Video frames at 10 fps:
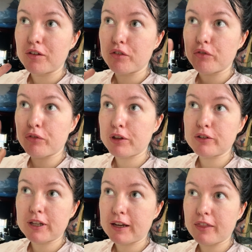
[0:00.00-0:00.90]
feel
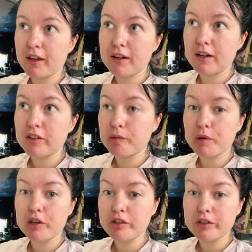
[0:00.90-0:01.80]
like they need to
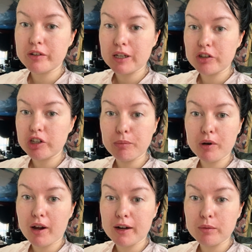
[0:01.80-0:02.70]
purchase like
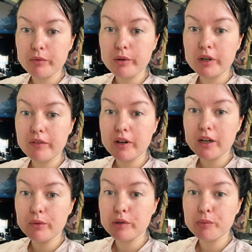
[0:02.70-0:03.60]
cheaper items or whatever. It
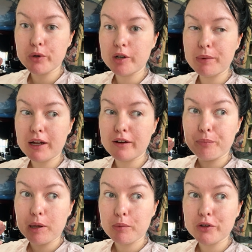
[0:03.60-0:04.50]
was more about
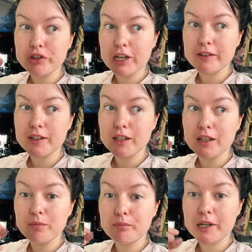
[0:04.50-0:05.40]
people
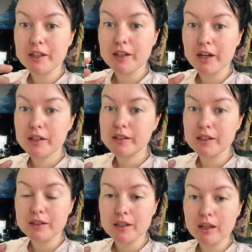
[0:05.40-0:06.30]
chasing monetary
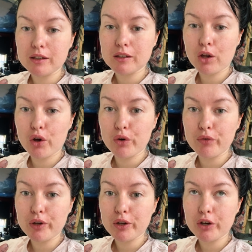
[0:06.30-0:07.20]
success
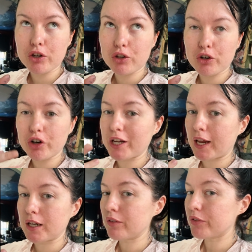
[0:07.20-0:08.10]
over
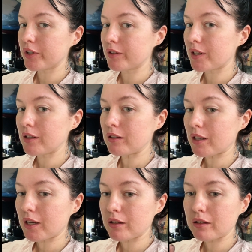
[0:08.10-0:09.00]
creative success, I
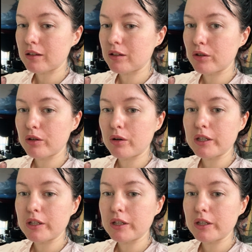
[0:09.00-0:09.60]
guess you could call